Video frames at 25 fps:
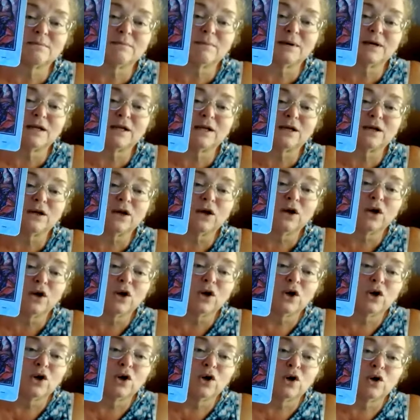somebody
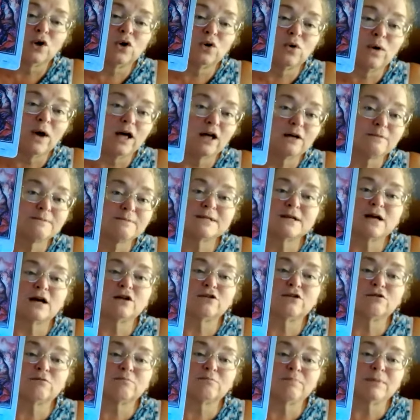who helps
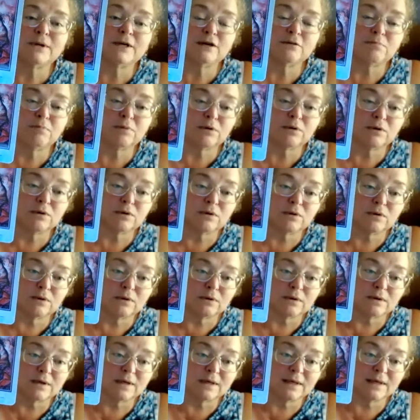other people
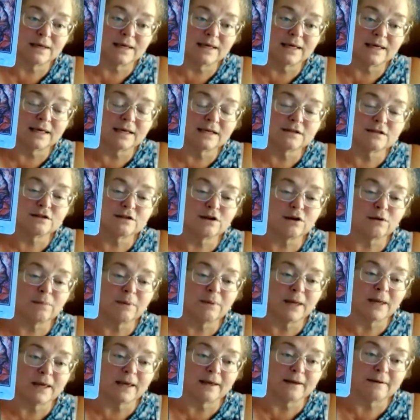ease their
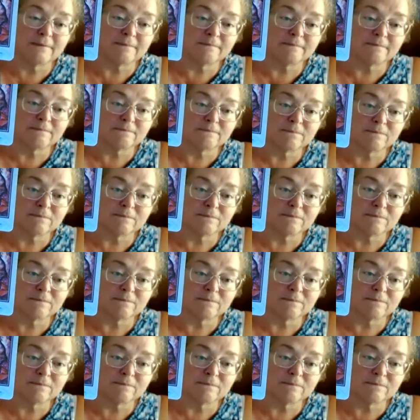pain.